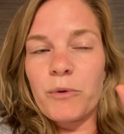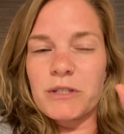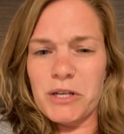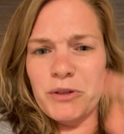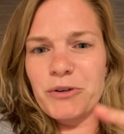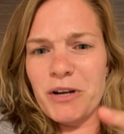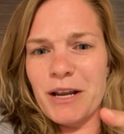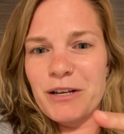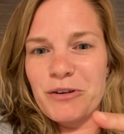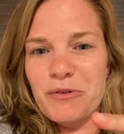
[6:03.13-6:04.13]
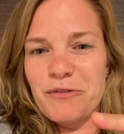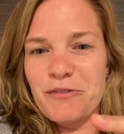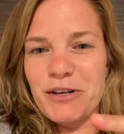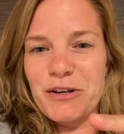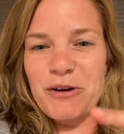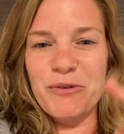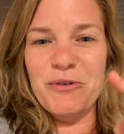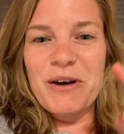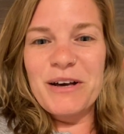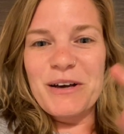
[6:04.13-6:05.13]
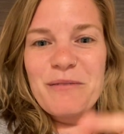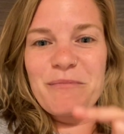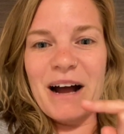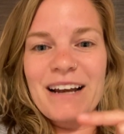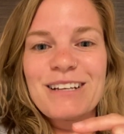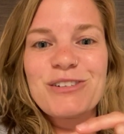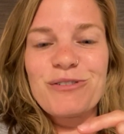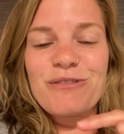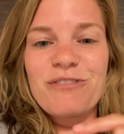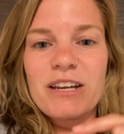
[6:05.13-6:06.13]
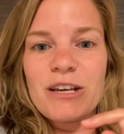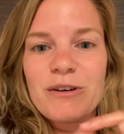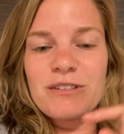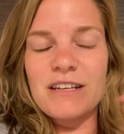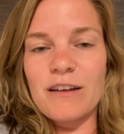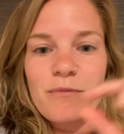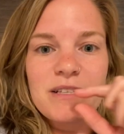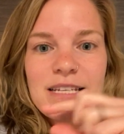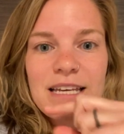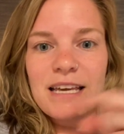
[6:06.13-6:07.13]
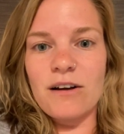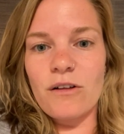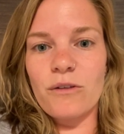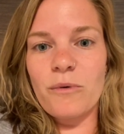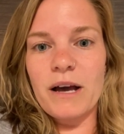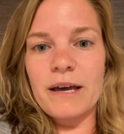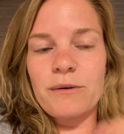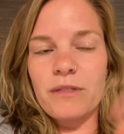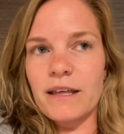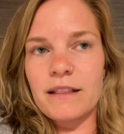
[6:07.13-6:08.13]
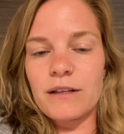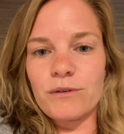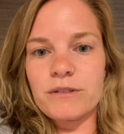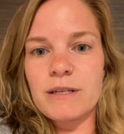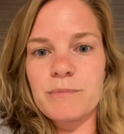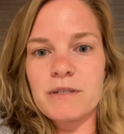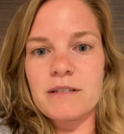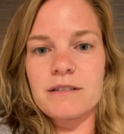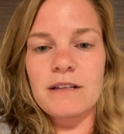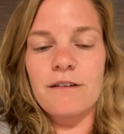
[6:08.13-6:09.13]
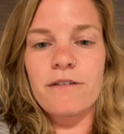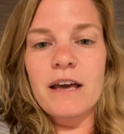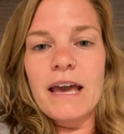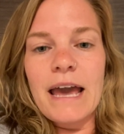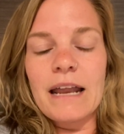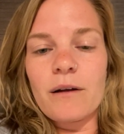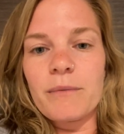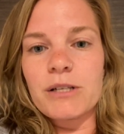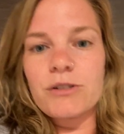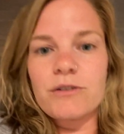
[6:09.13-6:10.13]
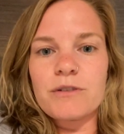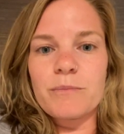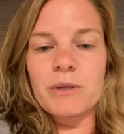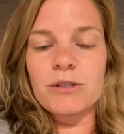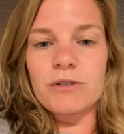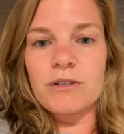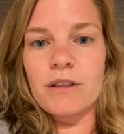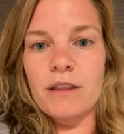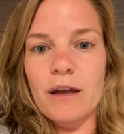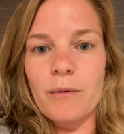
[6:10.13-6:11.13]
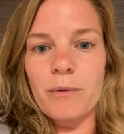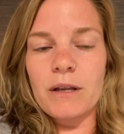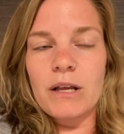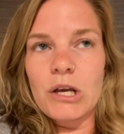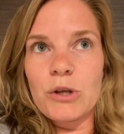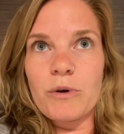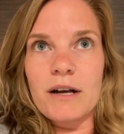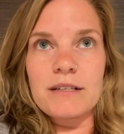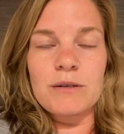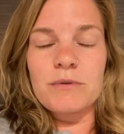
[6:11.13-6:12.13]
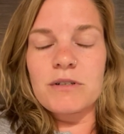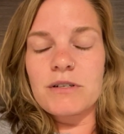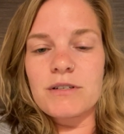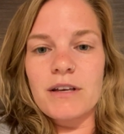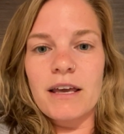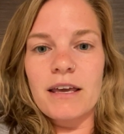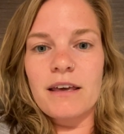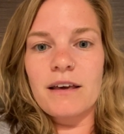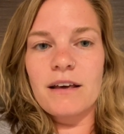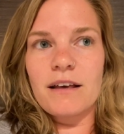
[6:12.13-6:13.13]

once I learn how to do a video, combining short videos that I've been taking all the way with like little tips and stuff. And I'll make sure some pictures in there. But you guys, it was just like,